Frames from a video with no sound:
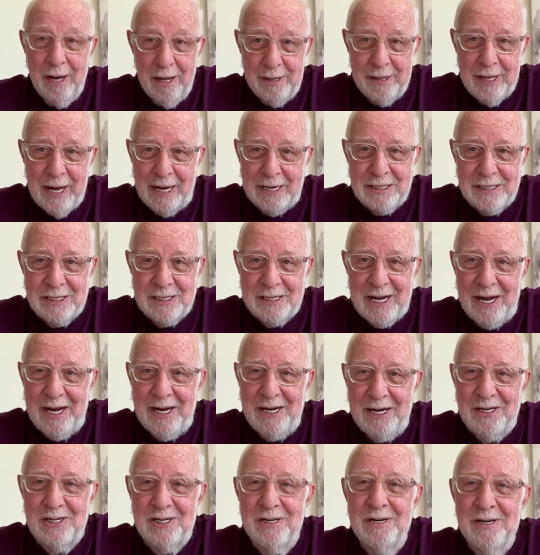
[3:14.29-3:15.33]
At that
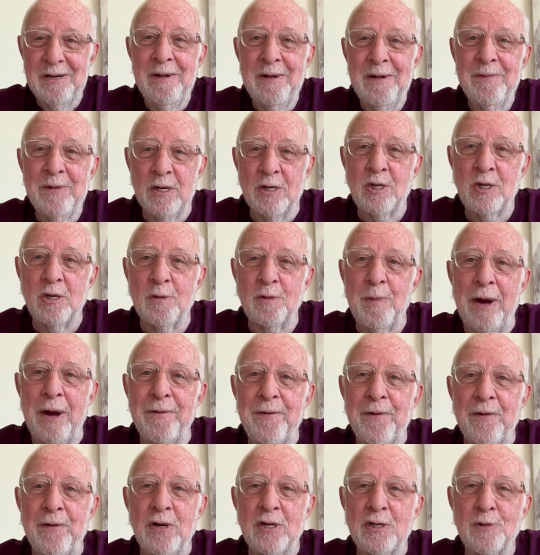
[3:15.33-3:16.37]
stage, this was
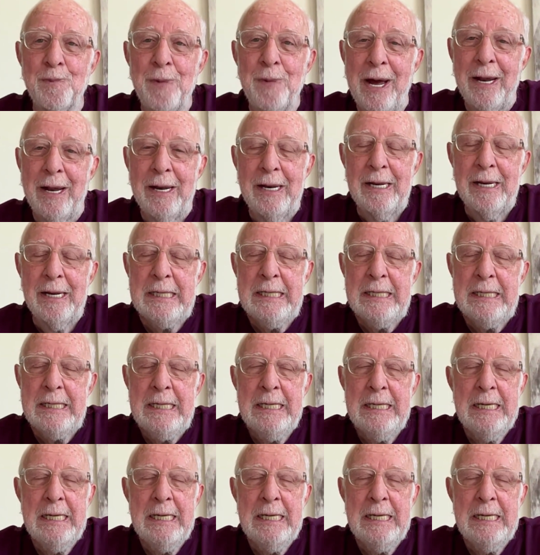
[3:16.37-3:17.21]
my first band.